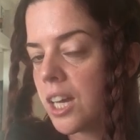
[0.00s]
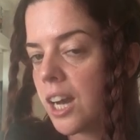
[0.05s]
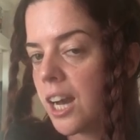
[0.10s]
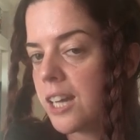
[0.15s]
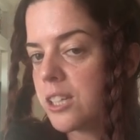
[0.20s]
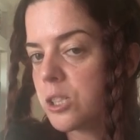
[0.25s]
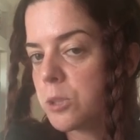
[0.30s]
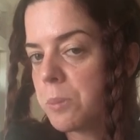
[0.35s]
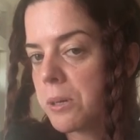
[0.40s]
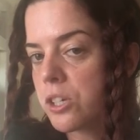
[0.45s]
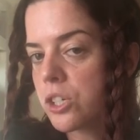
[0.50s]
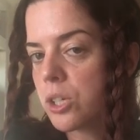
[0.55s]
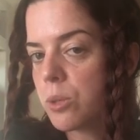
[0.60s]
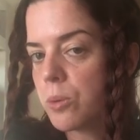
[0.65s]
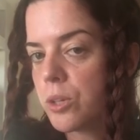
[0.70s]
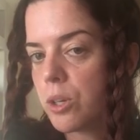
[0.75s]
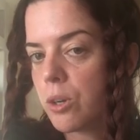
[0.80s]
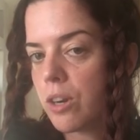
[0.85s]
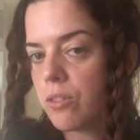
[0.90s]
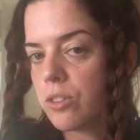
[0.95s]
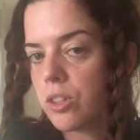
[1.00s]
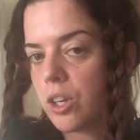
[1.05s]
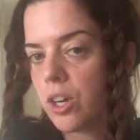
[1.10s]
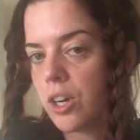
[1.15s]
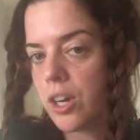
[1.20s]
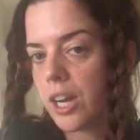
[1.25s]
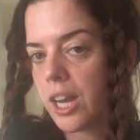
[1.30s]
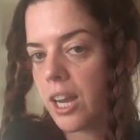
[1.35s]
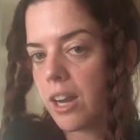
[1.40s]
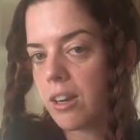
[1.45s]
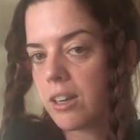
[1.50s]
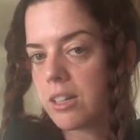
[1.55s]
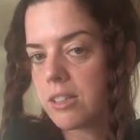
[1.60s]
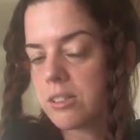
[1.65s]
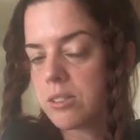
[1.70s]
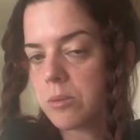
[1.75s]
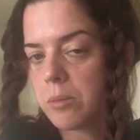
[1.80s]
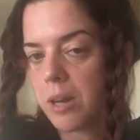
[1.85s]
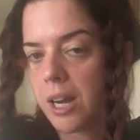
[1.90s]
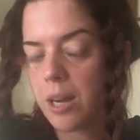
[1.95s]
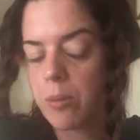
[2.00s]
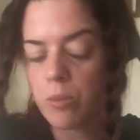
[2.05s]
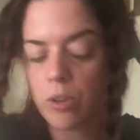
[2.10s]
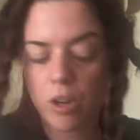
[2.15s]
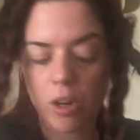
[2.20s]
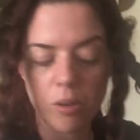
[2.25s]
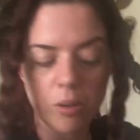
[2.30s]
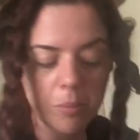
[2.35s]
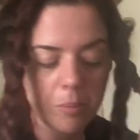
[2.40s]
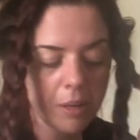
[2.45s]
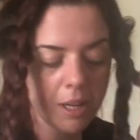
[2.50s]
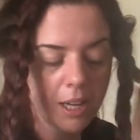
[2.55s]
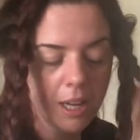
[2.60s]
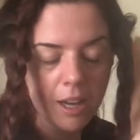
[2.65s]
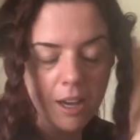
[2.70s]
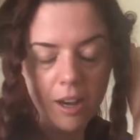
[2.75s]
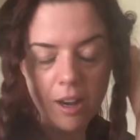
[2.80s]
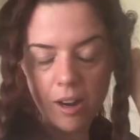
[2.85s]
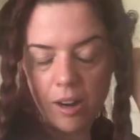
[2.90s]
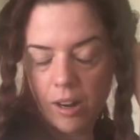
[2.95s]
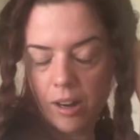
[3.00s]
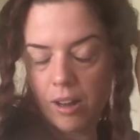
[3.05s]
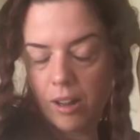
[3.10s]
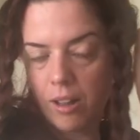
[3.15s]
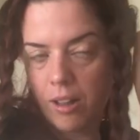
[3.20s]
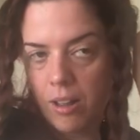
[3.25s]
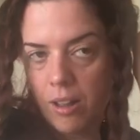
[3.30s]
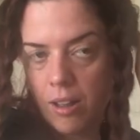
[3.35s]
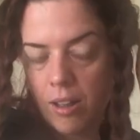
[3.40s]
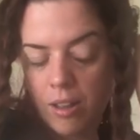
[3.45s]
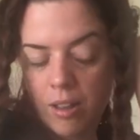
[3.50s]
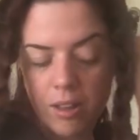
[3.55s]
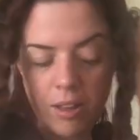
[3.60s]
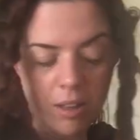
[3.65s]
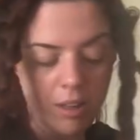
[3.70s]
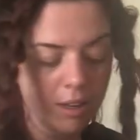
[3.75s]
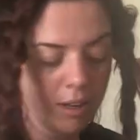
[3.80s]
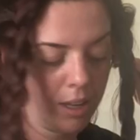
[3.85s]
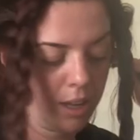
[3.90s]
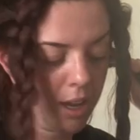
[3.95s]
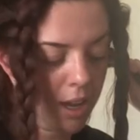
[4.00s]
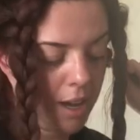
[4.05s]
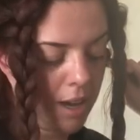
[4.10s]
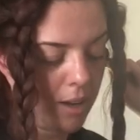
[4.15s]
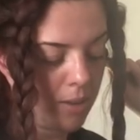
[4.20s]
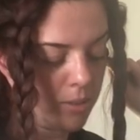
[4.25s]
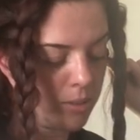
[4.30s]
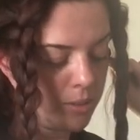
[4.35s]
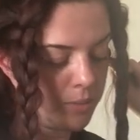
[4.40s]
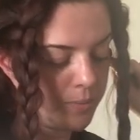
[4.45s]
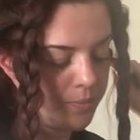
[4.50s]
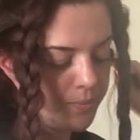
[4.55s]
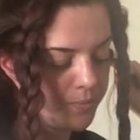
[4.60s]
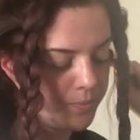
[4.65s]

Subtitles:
Especially when you have long hair, because I'm growing my hair out.